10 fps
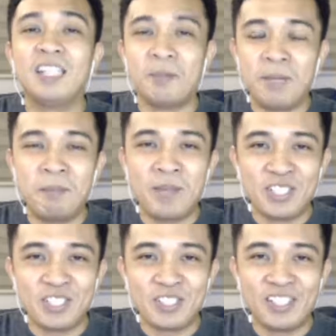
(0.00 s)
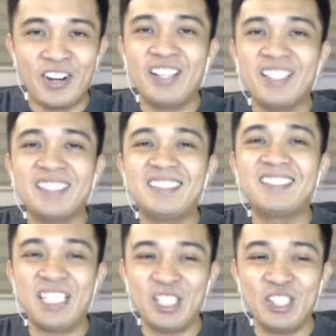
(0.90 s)
The Big Picture on
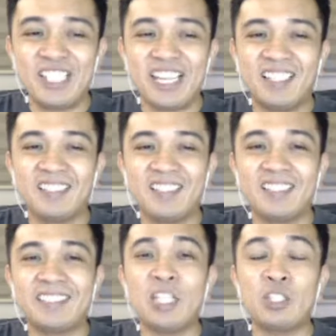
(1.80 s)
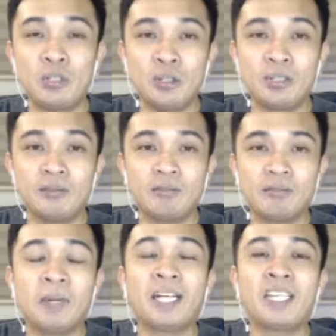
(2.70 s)
the new channel. Stay tuned.
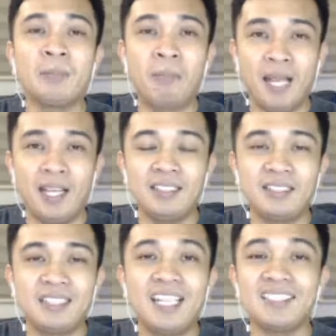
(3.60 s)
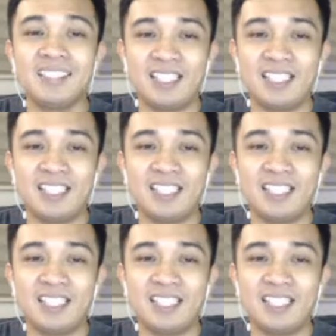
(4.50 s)
Marketplace is